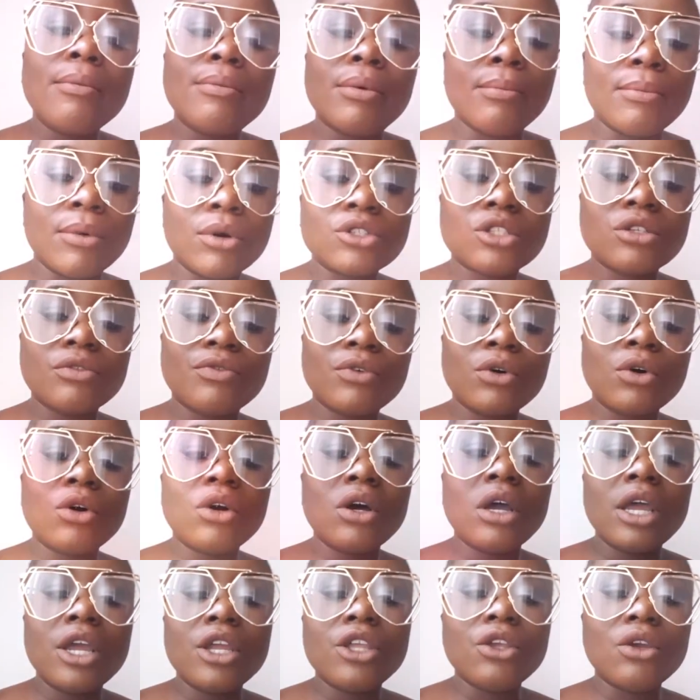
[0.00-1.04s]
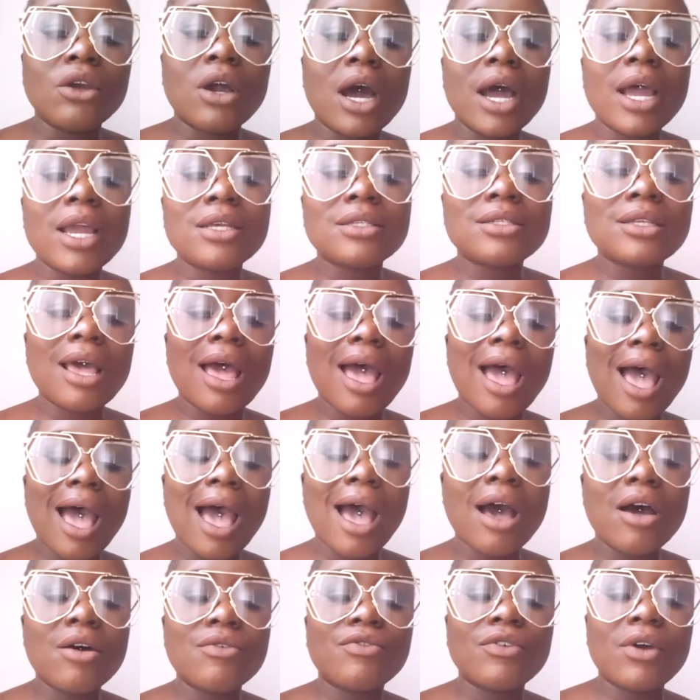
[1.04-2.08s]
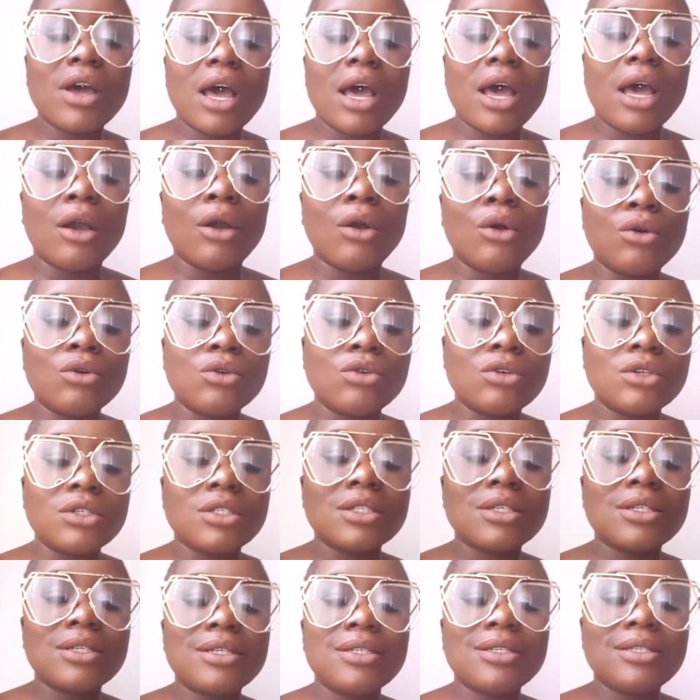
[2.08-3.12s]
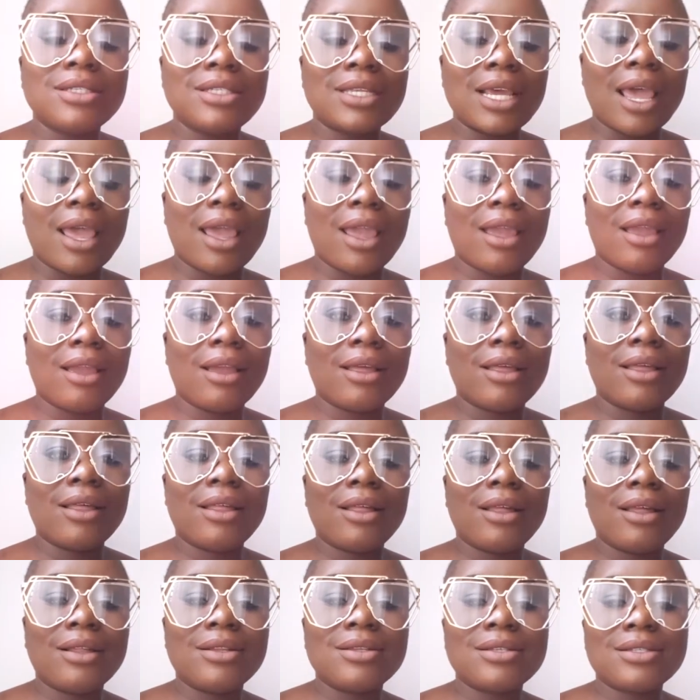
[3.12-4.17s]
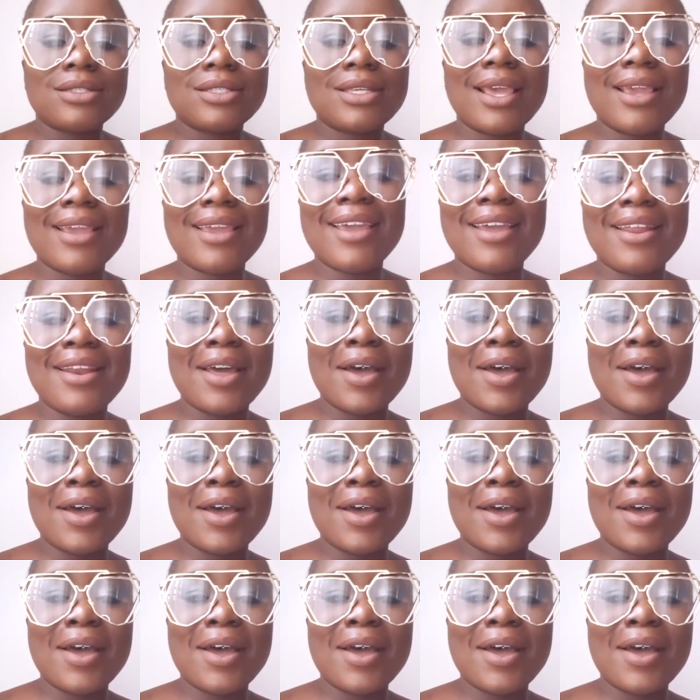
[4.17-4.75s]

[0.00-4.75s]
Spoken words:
But most of all, you guys have a good day. Take care